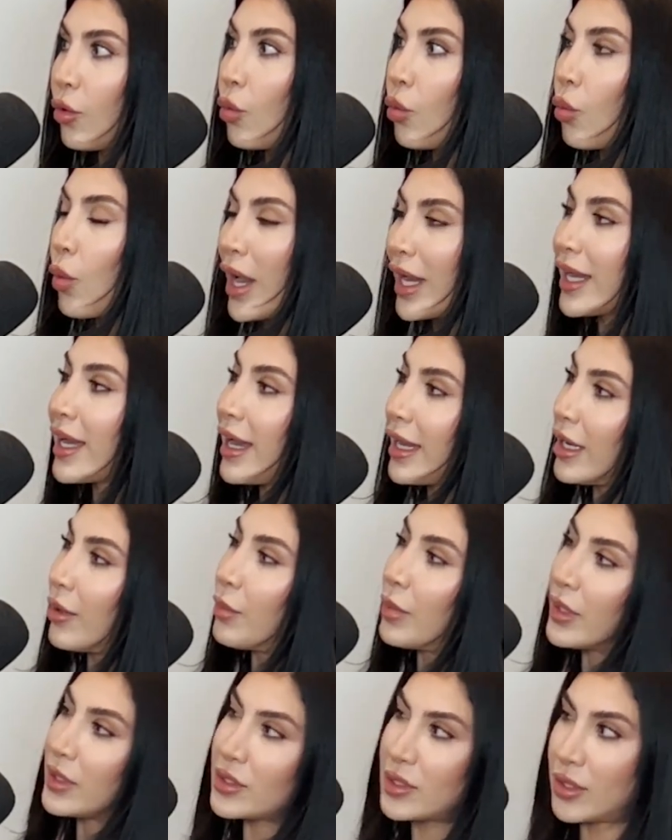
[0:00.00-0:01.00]
what kind
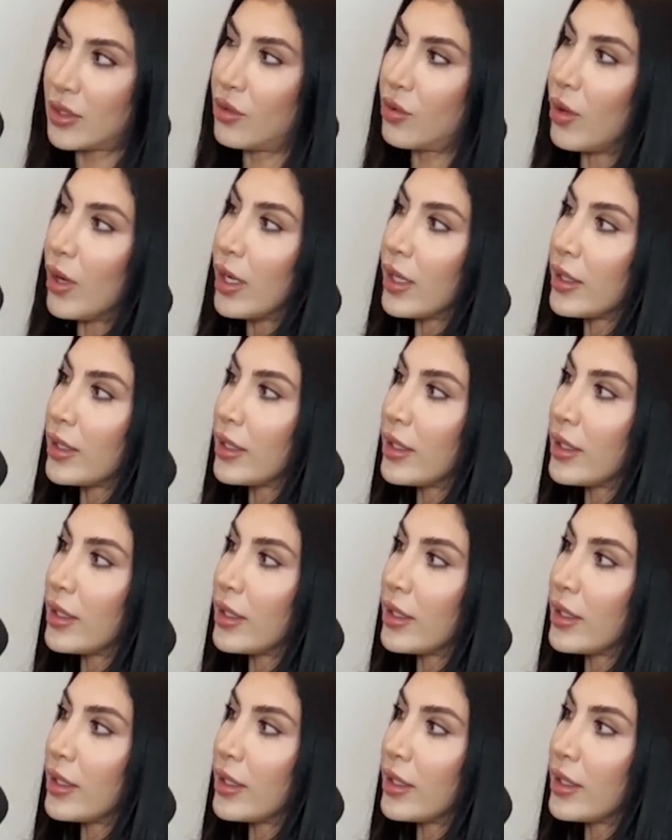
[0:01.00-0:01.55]
of person you are.